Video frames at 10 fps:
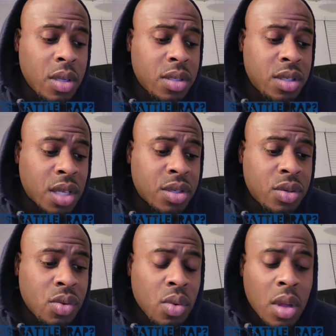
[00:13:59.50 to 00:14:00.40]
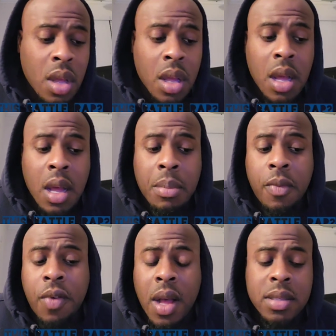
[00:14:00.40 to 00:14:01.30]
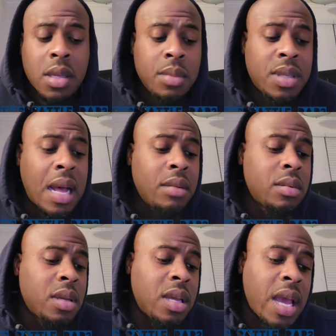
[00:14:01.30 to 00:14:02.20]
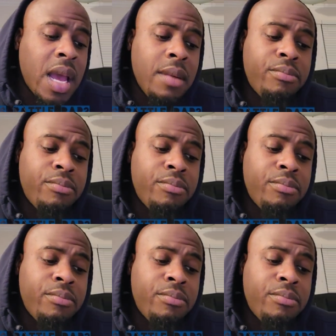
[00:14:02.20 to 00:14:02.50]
just due. But Fonz comes out the gate,